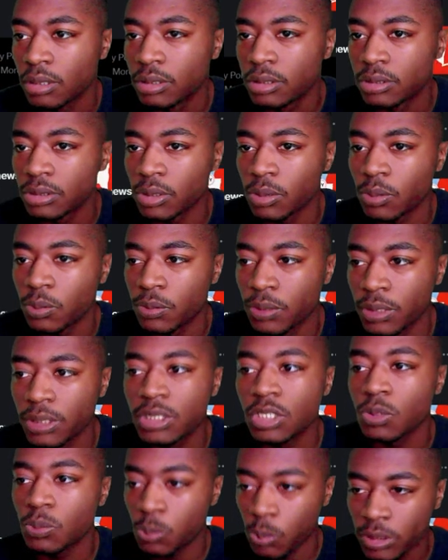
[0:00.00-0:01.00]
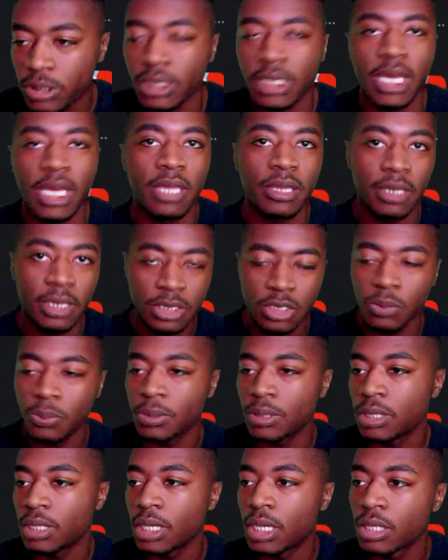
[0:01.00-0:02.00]
So this will, once again, this will
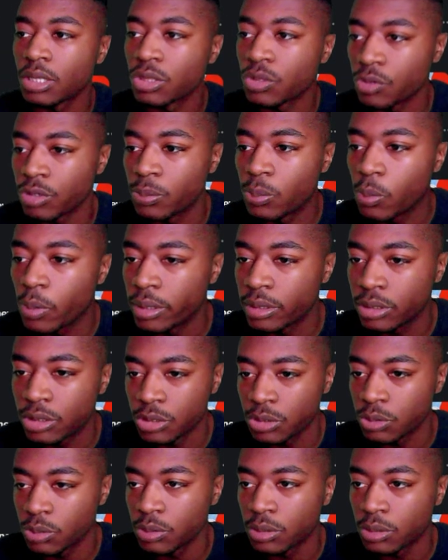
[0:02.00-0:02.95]
be in 3.2.